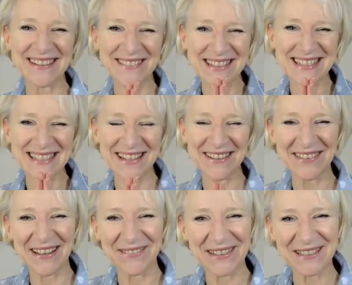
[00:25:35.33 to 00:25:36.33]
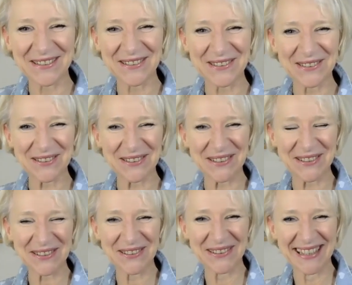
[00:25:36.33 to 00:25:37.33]
It was so lovely to talk to
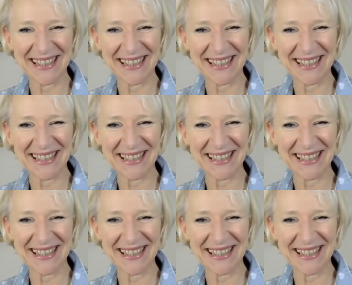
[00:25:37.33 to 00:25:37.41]
you.